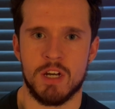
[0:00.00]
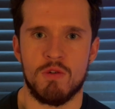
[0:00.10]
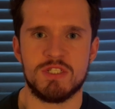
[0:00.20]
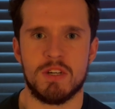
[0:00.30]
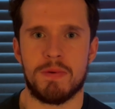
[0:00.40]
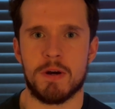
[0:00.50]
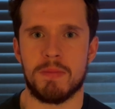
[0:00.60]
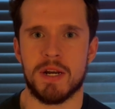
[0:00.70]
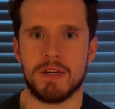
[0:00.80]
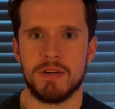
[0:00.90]
What's up,
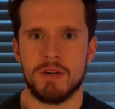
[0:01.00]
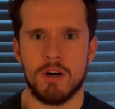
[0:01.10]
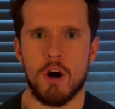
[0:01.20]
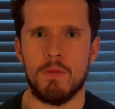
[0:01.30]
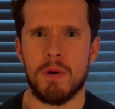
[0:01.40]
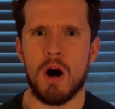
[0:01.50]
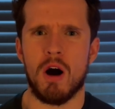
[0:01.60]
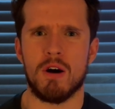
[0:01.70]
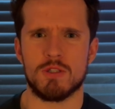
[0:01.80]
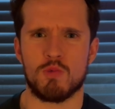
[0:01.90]
everybody? Hope
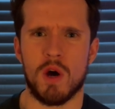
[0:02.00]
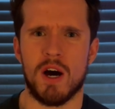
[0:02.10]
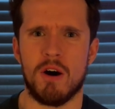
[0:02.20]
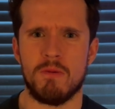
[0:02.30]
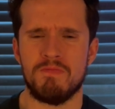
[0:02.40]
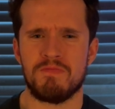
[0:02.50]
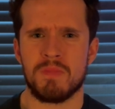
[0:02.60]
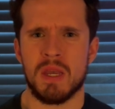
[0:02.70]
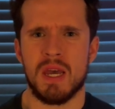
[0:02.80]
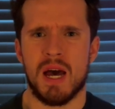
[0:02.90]
all is well.
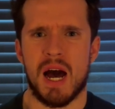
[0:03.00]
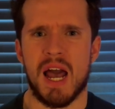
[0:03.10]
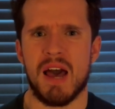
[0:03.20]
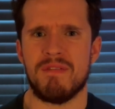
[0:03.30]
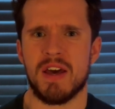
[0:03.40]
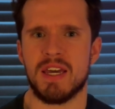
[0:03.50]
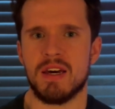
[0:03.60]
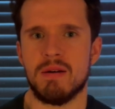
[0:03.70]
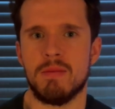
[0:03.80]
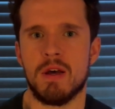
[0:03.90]
I have
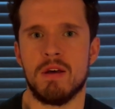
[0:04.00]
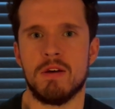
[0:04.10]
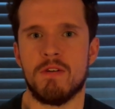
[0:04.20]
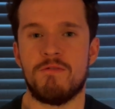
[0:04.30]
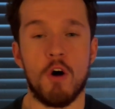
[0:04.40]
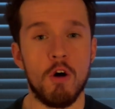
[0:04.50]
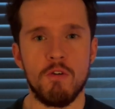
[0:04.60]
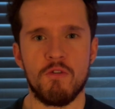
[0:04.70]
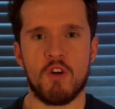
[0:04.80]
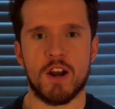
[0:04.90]
a full
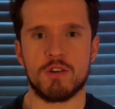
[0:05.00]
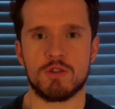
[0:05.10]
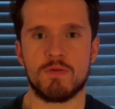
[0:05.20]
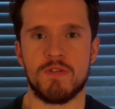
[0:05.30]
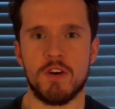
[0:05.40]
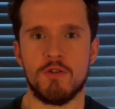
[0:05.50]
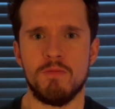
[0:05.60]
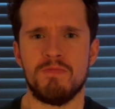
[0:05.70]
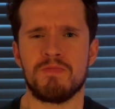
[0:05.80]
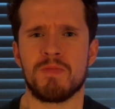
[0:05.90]
fragrance review,
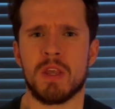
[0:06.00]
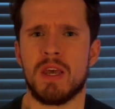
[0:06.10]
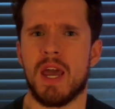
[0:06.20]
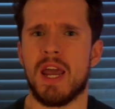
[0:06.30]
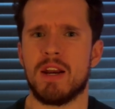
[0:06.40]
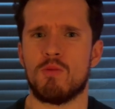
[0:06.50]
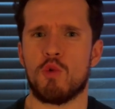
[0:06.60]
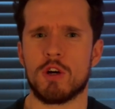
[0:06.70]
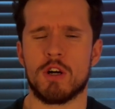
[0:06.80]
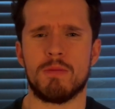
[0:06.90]
and
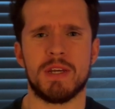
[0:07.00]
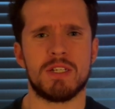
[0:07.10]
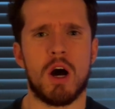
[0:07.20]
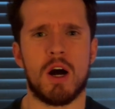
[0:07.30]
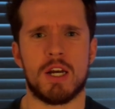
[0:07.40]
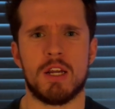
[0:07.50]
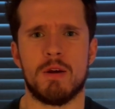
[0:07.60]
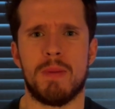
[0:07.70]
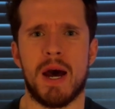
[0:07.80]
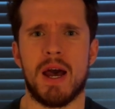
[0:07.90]
we're going to be talking
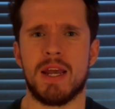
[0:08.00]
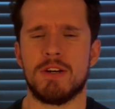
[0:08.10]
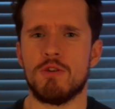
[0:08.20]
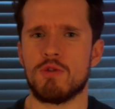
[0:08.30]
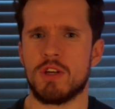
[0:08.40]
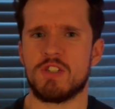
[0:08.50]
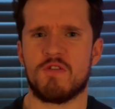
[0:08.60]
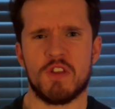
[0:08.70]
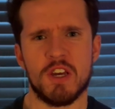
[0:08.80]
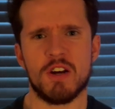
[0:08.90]
about a new release
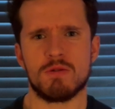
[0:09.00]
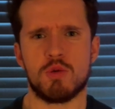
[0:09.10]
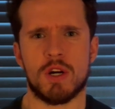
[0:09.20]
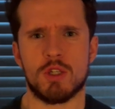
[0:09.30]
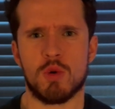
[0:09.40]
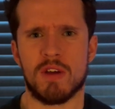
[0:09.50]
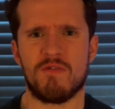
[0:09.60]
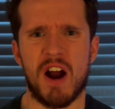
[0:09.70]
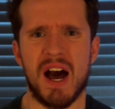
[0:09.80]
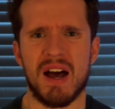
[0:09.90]
for the year
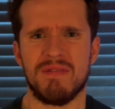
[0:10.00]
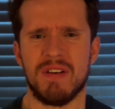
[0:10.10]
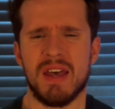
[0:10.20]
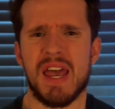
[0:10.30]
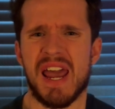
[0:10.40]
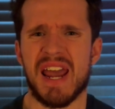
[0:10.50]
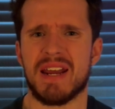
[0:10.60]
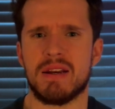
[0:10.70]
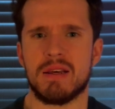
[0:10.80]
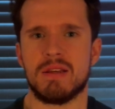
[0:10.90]
2025.
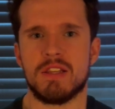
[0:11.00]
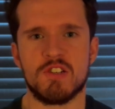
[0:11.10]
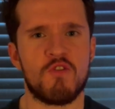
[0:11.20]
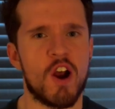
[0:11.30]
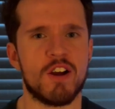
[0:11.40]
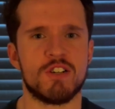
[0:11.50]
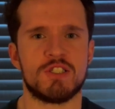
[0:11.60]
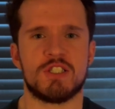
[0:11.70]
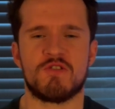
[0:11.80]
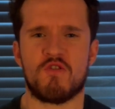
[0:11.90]
And this fragrance
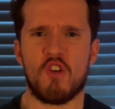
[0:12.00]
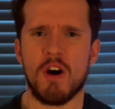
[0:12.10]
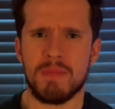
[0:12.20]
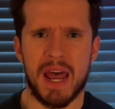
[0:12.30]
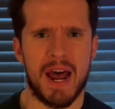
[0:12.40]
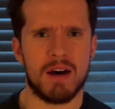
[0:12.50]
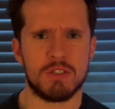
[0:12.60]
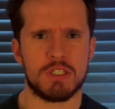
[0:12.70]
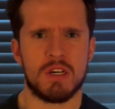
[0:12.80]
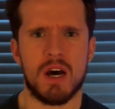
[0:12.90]
is from the
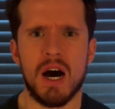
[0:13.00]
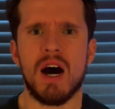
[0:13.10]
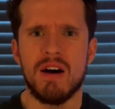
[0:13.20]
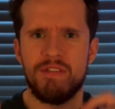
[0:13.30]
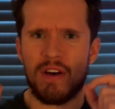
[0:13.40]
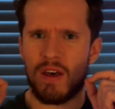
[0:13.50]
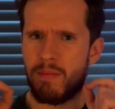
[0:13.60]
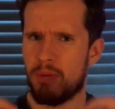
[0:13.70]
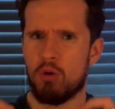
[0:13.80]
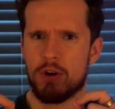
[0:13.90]
house of
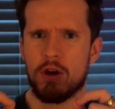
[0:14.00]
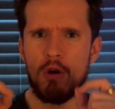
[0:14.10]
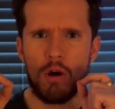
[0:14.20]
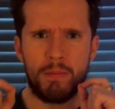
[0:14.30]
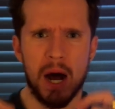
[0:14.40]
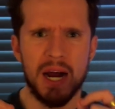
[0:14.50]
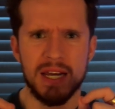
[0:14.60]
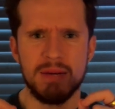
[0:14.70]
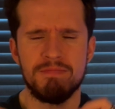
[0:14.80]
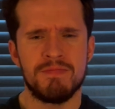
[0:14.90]
Emporio
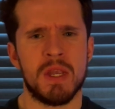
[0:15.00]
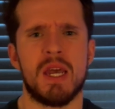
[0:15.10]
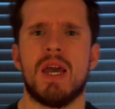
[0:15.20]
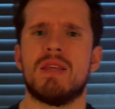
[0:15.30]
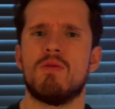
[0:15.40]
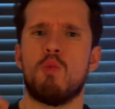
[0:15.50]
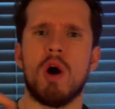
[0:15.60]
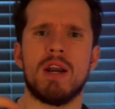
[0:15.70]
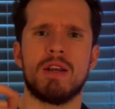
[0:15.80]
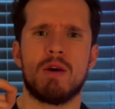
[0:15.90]
Armani, and the
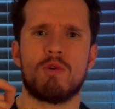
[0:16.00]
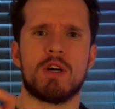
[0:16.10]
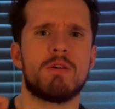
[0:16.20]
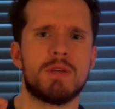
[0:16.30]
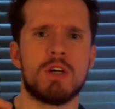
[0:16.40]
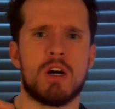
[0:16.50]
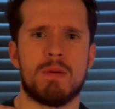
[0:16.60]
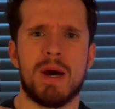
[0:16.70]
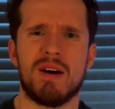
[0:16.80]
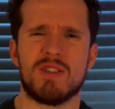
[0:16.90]
one that we're going to be talking
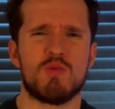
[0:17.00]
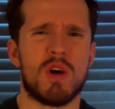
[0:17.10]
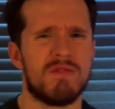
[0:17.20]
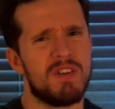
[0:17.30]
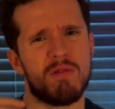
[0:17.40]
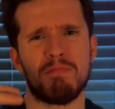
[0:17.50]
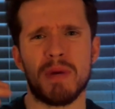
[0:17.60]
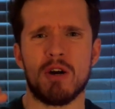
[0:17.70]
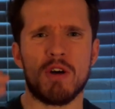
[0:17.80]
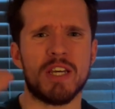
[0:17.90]
about is one of their
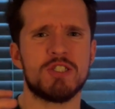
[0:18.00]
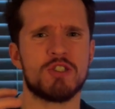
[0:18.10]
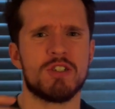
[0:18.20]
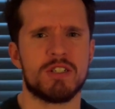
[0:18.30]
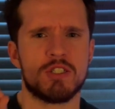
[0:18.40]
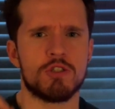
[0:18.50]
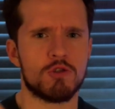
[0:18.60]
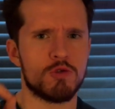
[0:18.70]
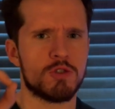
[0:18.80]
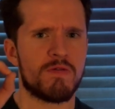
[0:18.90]
Middle Eastern
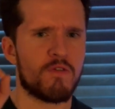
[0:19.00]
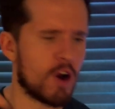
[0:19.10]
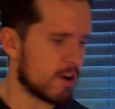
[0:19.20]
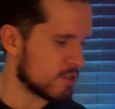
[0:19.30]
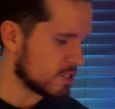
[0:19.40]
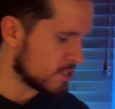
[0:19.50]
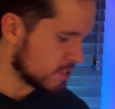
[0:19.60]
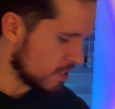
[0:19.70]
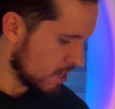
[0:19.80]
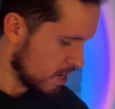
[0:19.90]
exclusive fragrances,
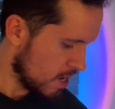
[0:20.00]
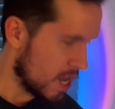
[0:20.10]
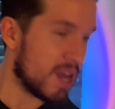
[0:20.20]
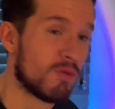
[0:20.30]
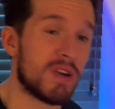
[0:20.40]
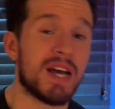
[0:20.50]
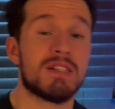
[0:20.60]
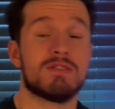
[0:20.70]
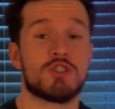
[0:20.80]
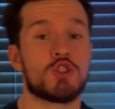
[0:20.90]
and we got
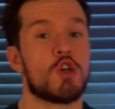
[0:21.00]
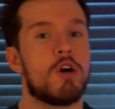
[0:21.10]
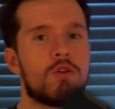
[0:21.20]
Stronger